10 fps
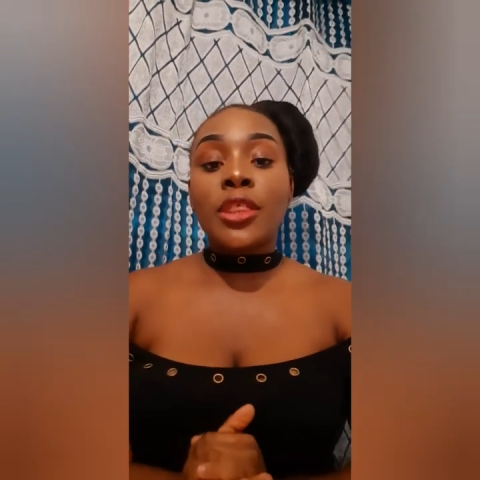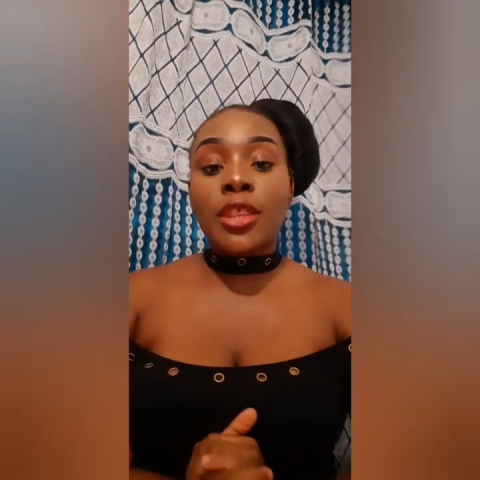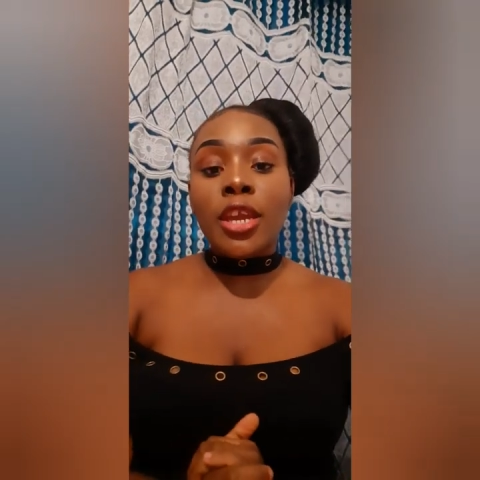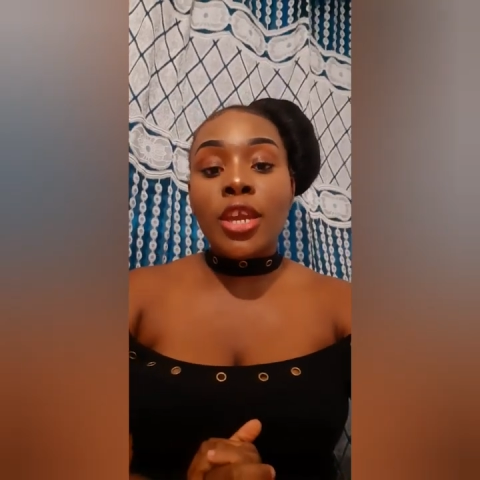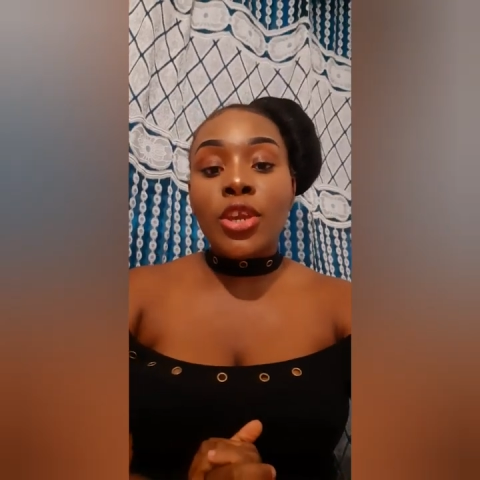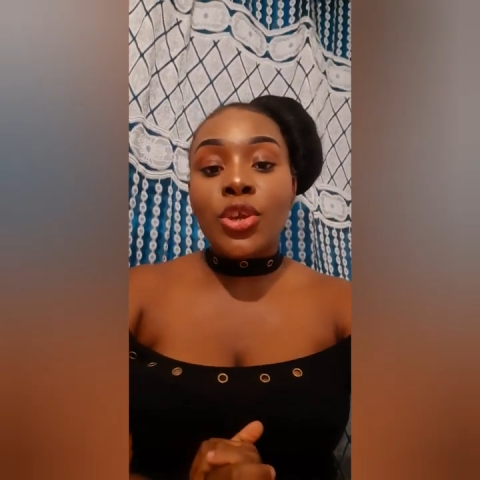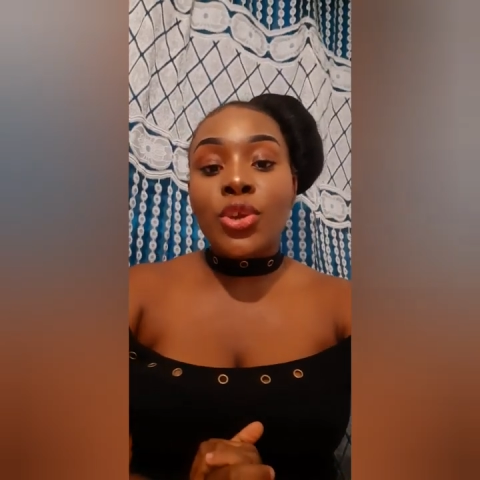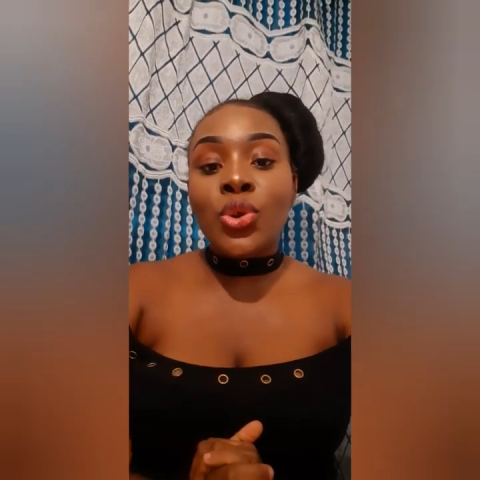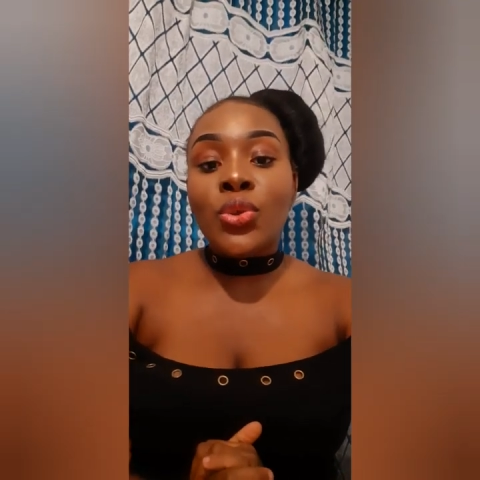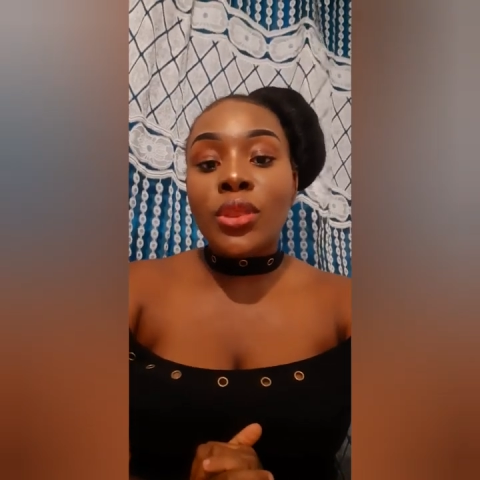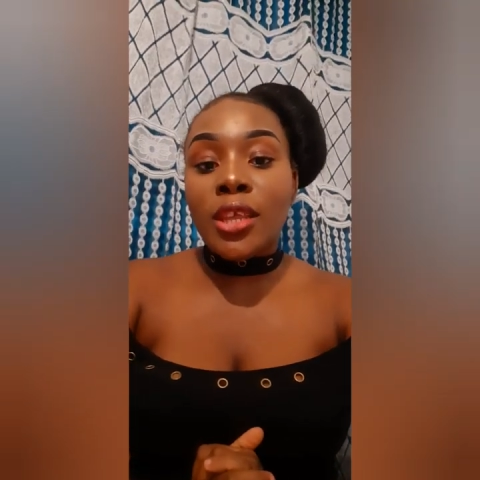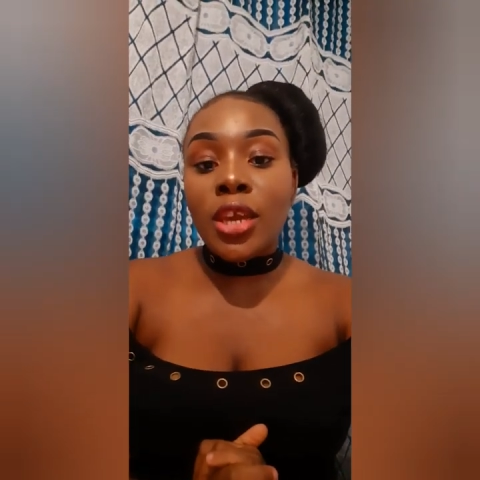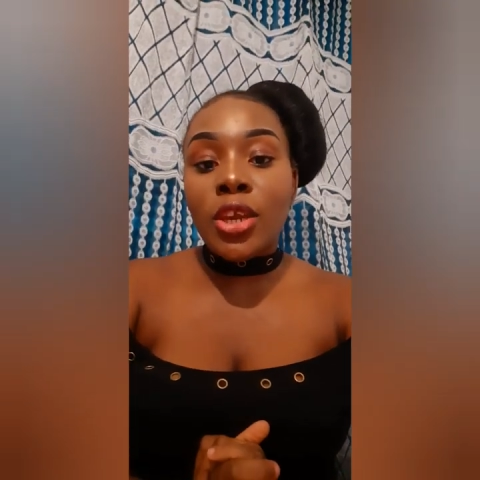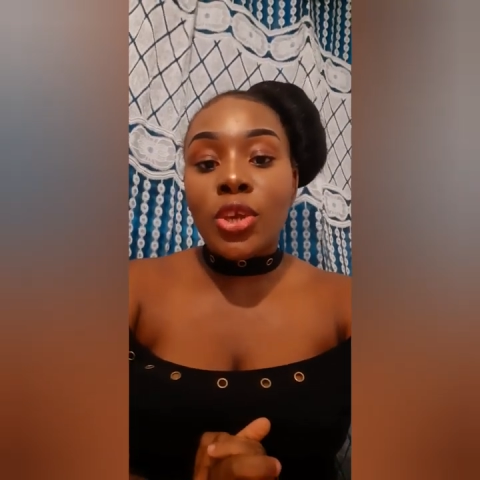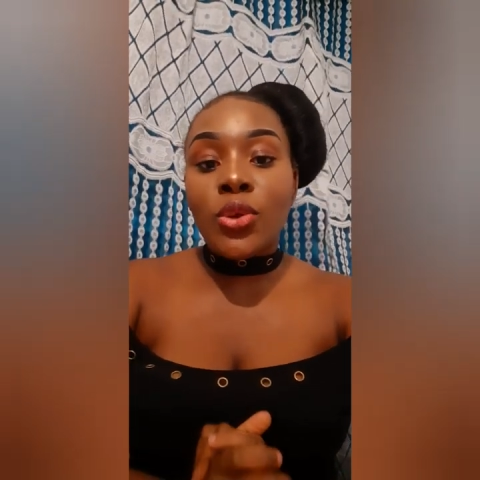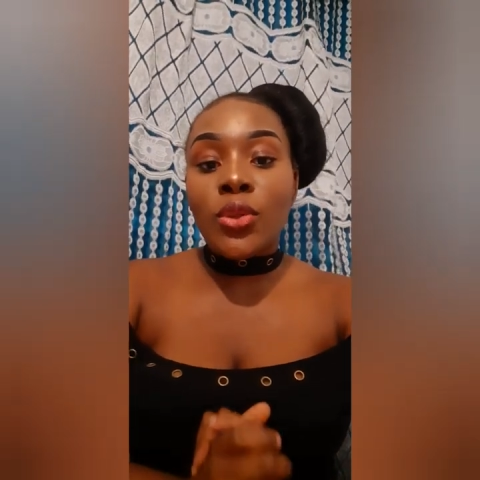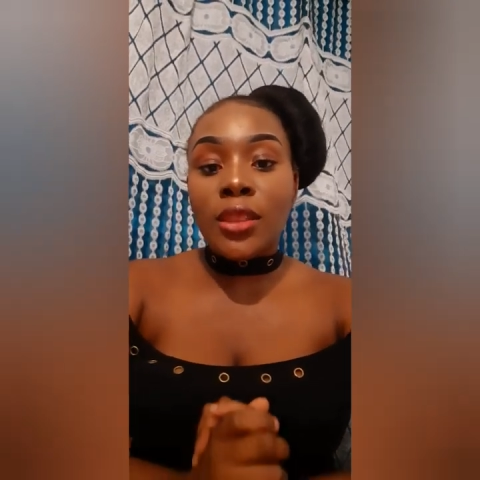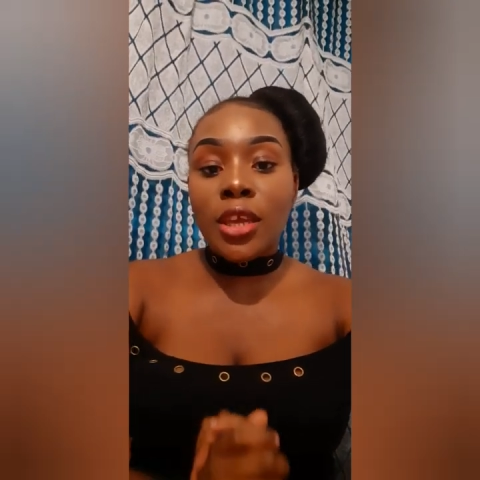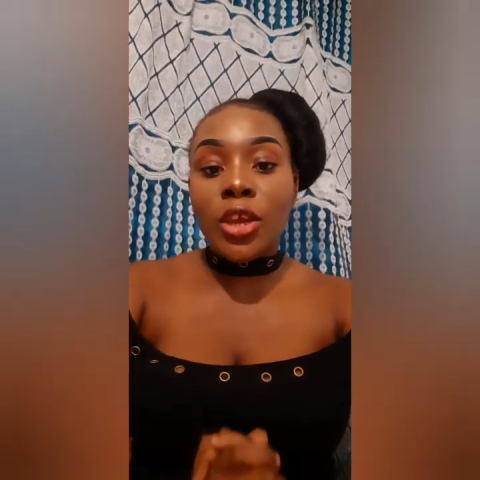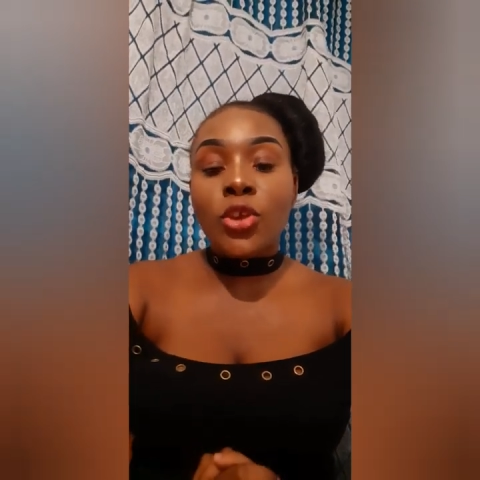thank
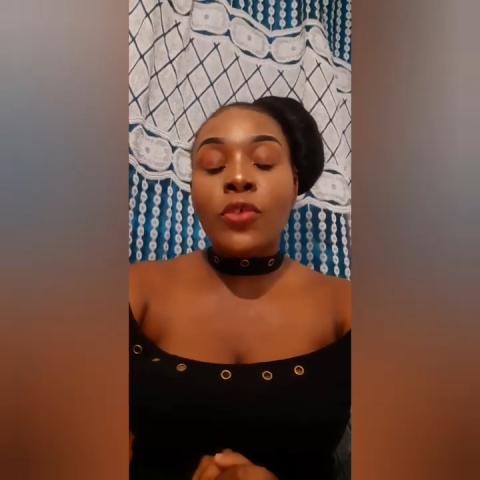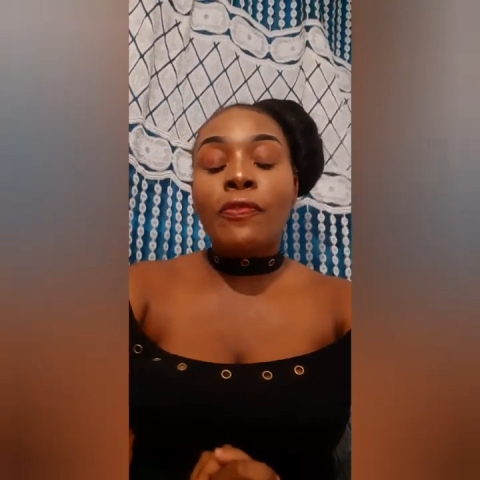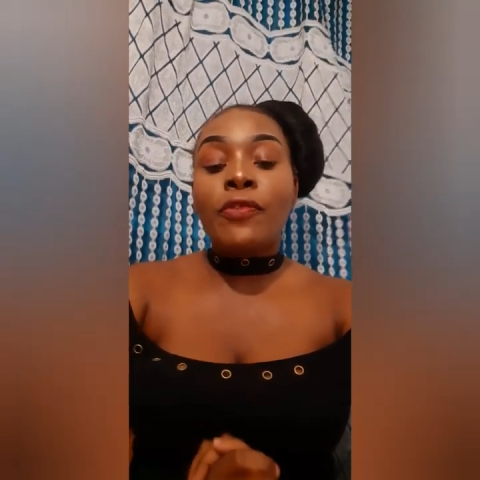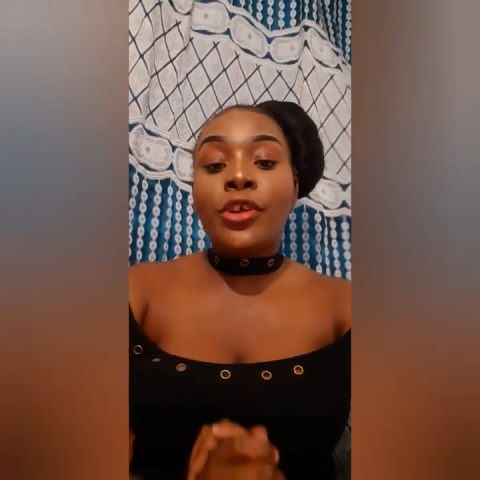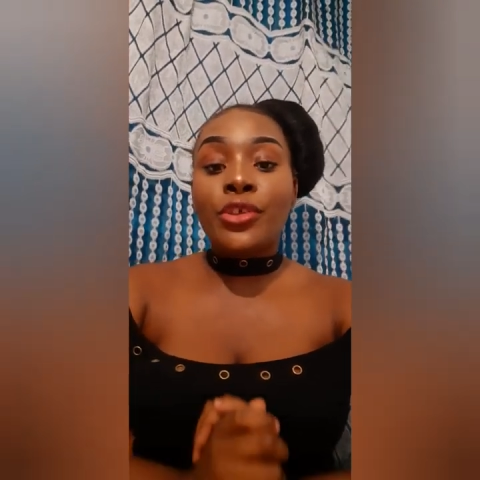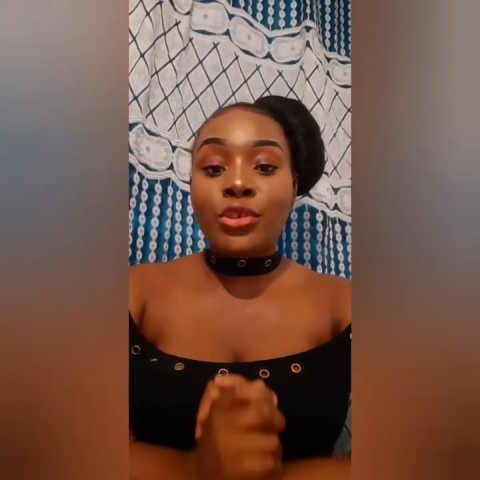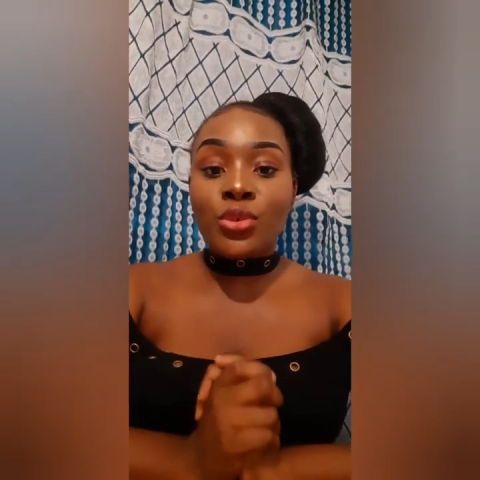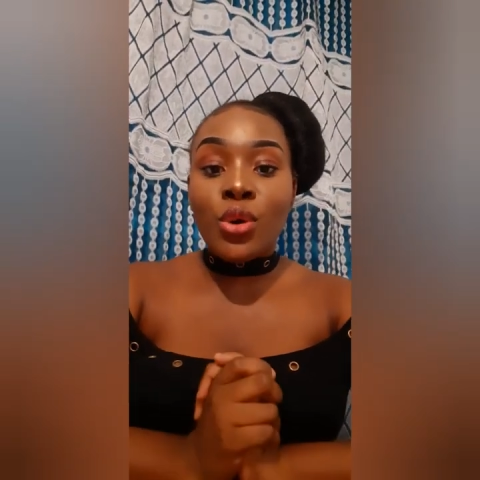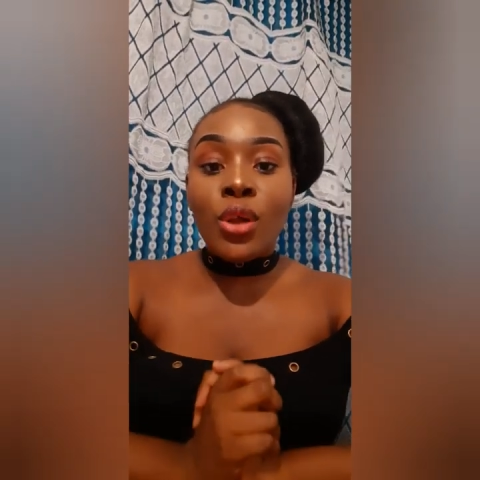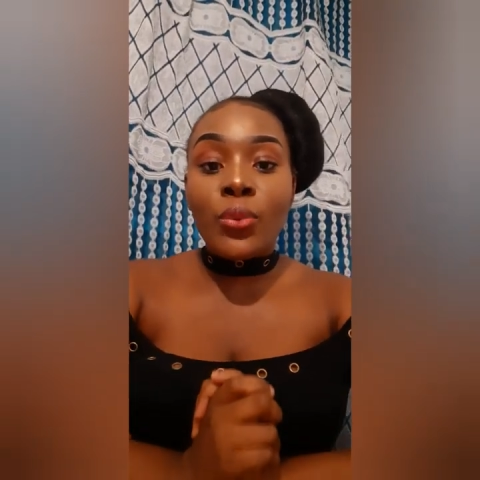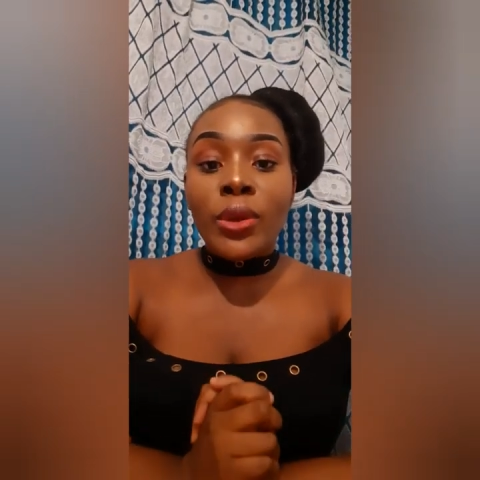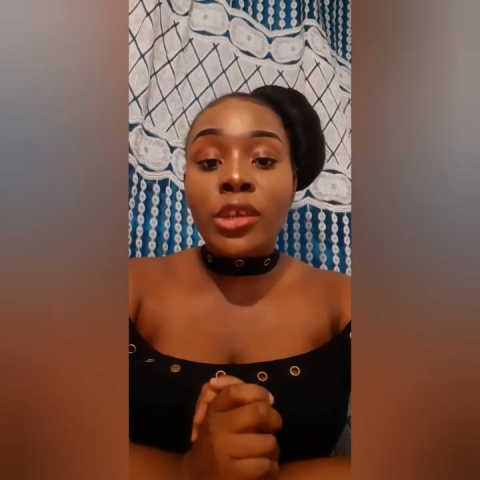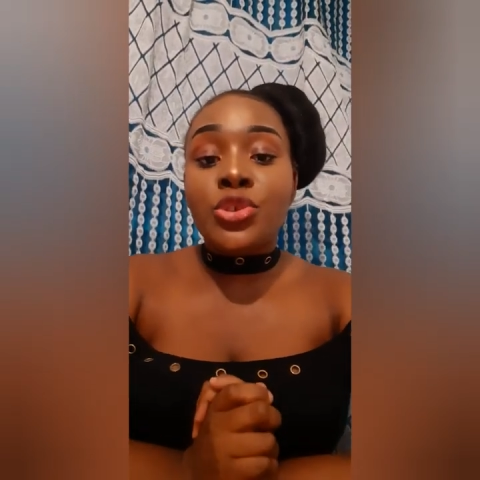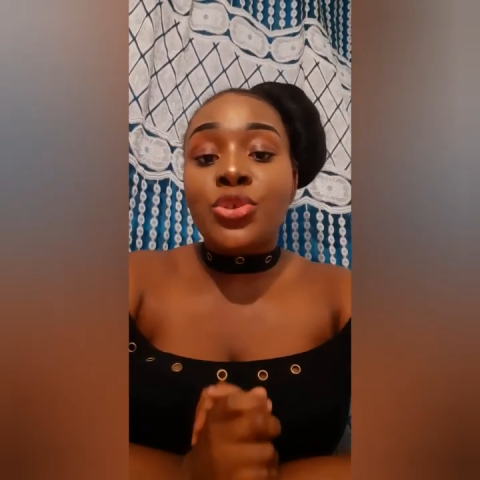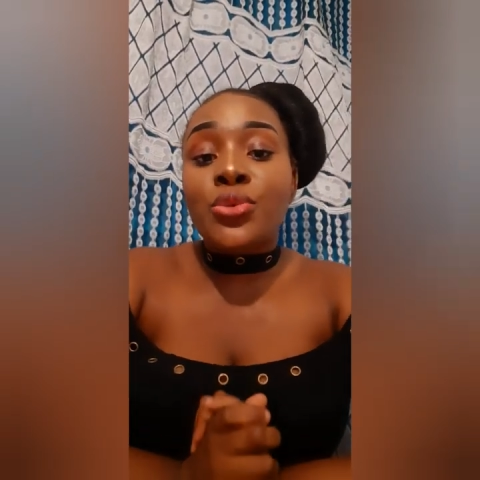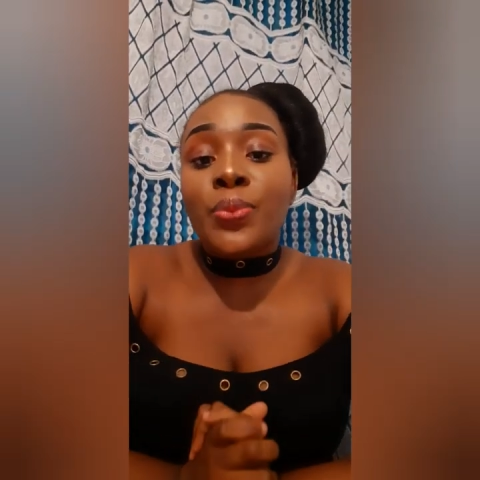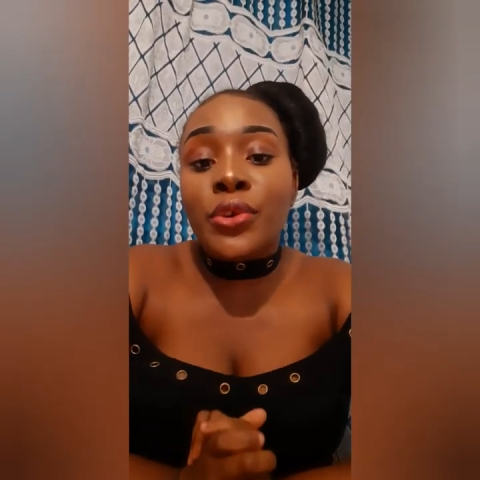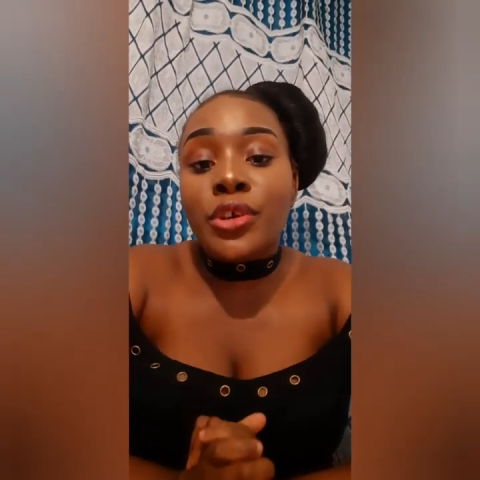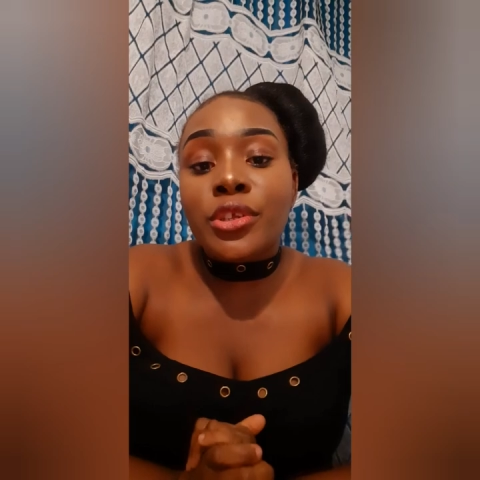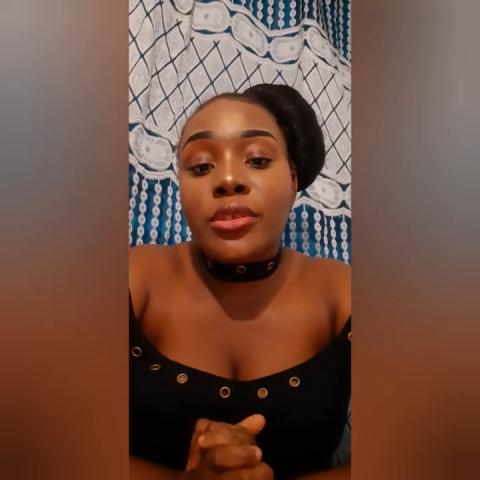you for those who always
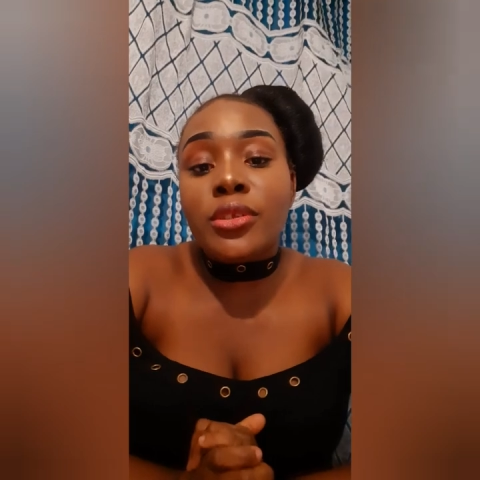support.